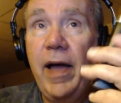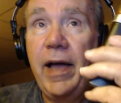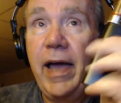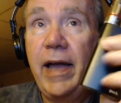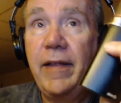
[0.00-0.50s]
the
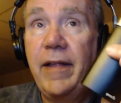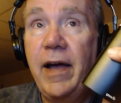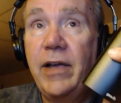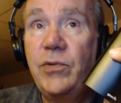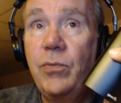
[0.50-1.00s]
black
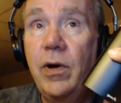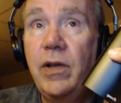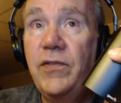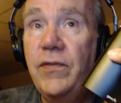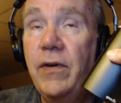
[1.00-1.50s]
anodized
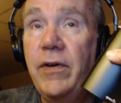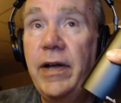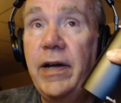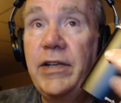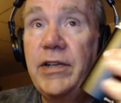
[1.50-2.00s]
ones.
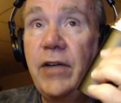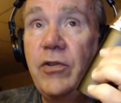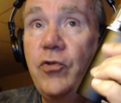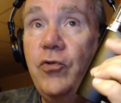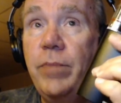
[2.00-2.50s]
Very nice.
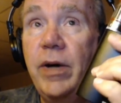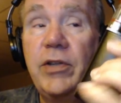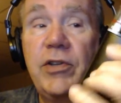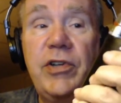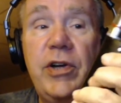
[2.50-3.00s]
Got two
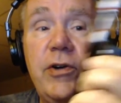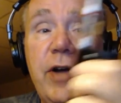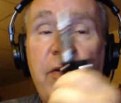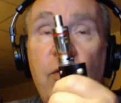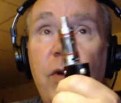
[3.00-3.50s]
buttons
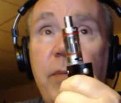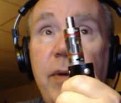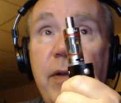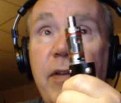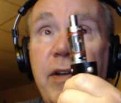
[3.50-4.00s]
here. Got the
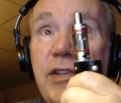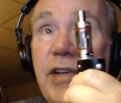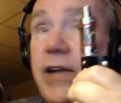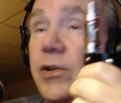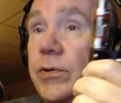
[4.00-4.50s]
one button on the
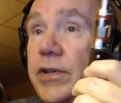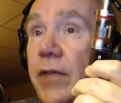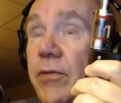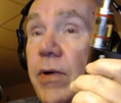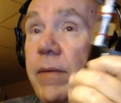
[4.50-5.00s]
side. So it's
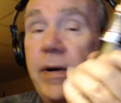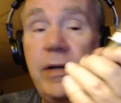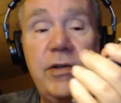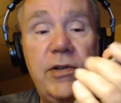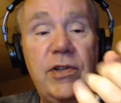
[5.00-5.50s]
got three
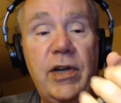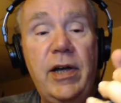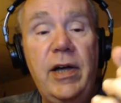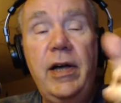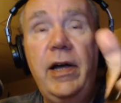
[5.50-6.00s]
buttons,
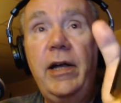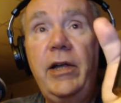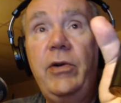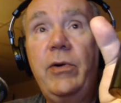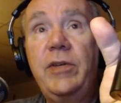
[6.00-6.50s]

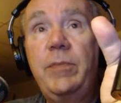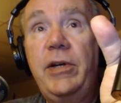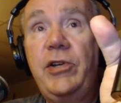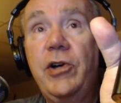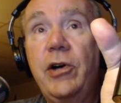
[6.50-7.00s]
and a
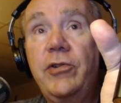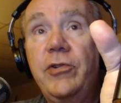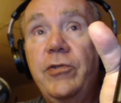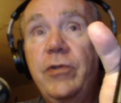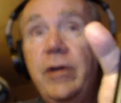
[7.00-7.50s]
USB
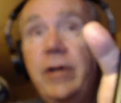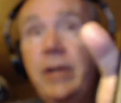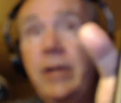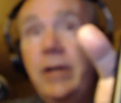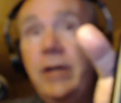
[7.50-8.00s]
charger
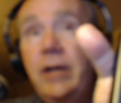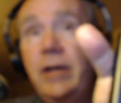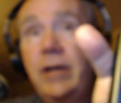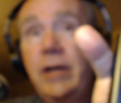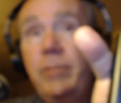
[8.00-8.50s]

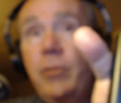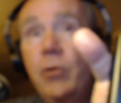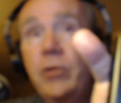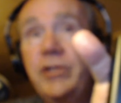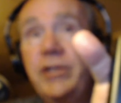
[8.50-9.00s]

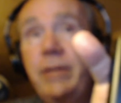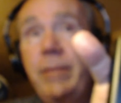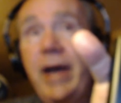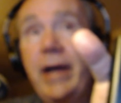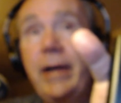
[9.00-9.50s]
port is in
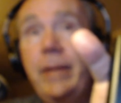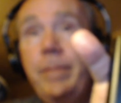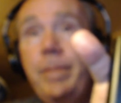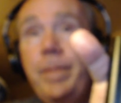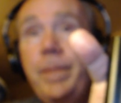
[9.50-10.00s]
the back.
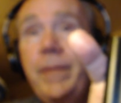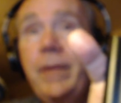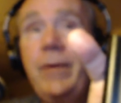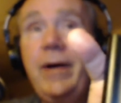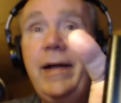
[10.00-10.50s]

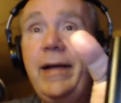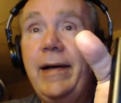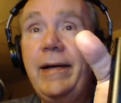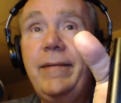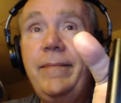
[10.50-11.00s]
Why the
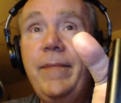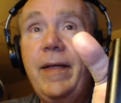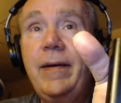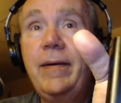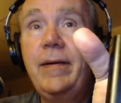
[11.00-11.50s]
heck?
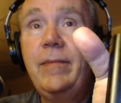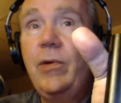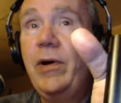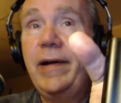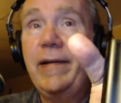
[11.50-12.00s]

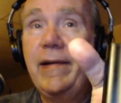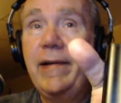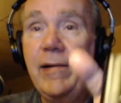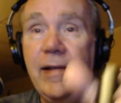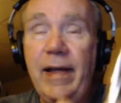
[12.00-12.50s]
Boy, I get
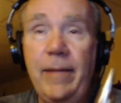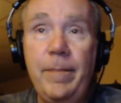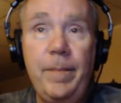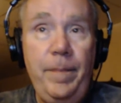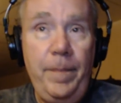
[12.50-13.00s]
tired of
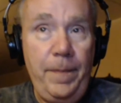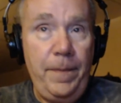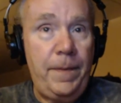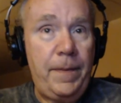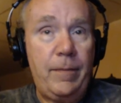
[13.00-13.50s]
that.
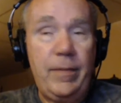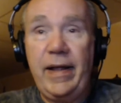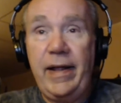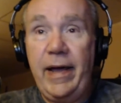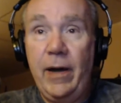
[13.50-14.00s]

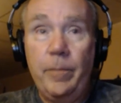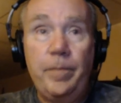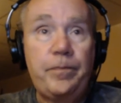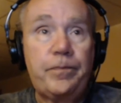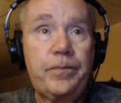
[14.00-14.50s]
But anyhow,